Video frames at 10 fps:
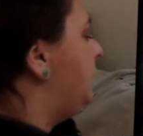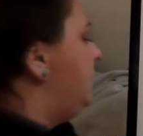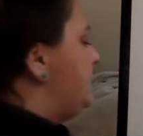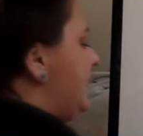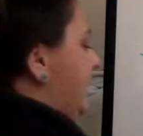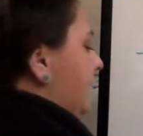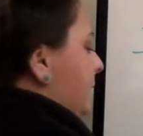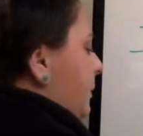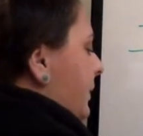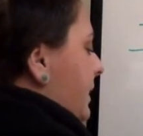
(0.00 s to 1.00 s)
You take
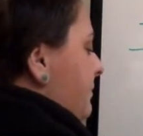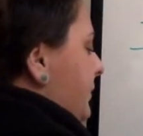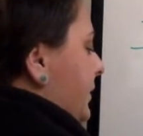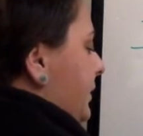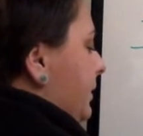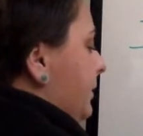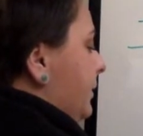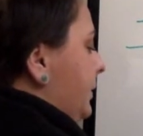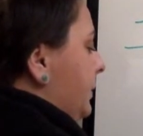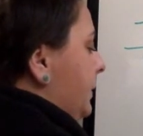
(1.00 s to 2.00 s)
whatever
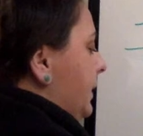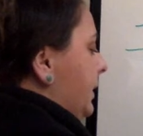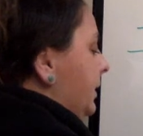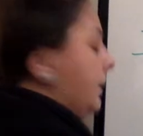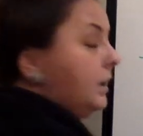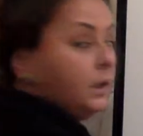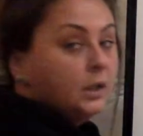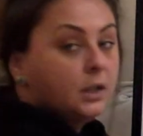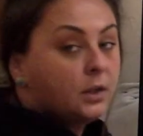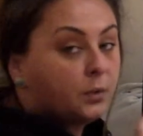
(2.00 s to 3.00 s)
your
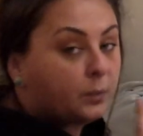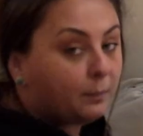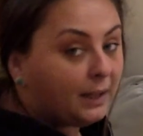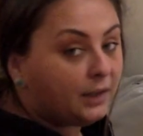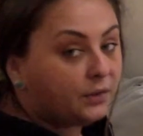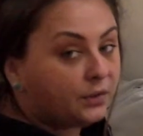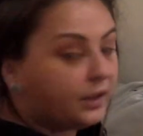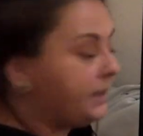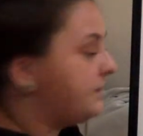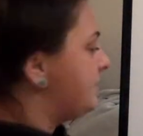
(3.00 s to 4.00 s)
remainder
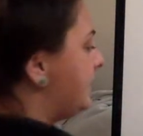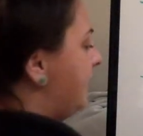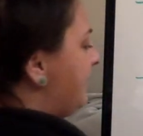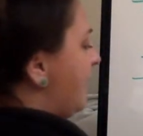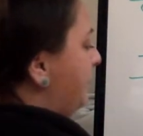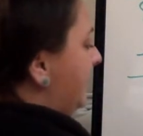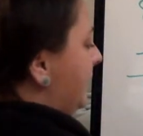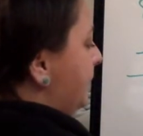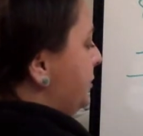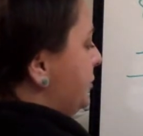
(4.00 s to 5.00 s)
is, and that
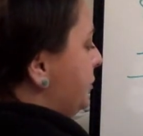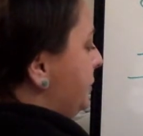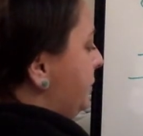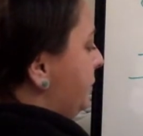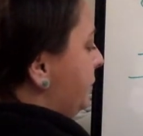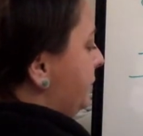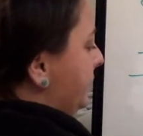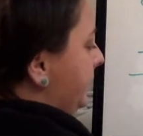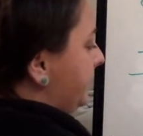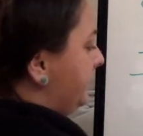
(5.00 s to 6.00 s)
becomes your new
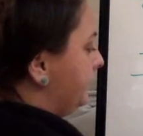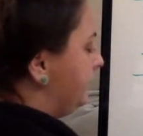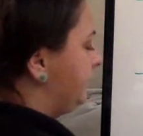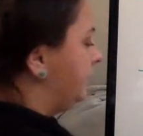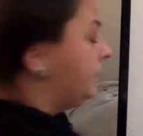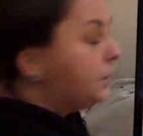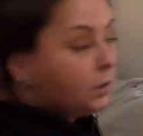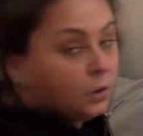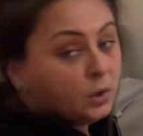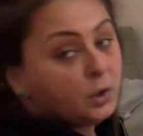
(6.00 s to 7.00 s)
numerator.
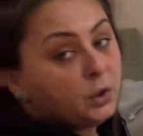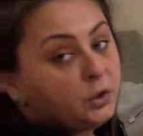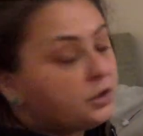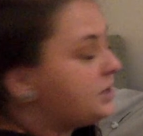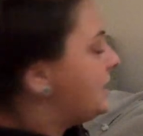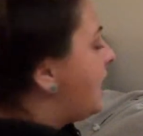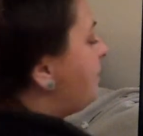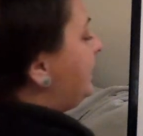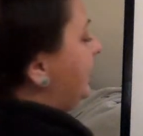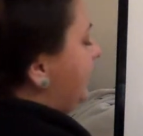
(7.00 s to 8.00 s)
Your
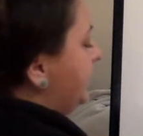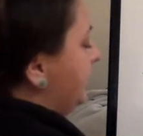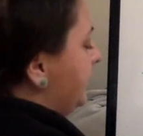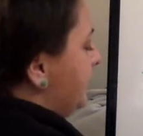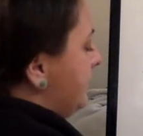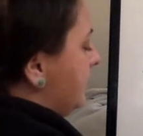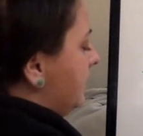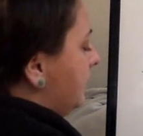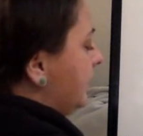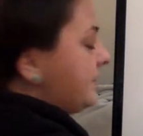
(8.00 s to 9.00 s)
denominator
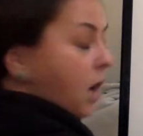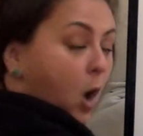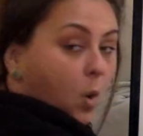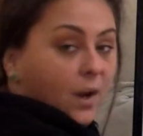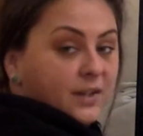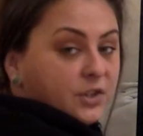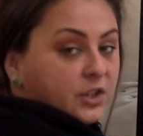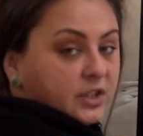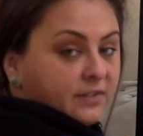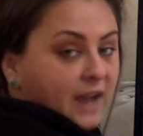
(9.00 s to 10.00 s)
is always
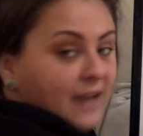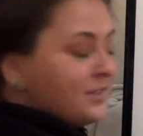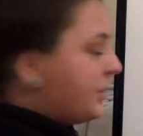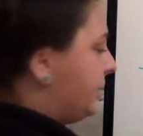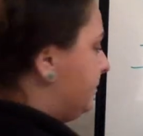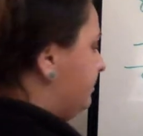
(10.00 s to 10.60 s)
your divisor.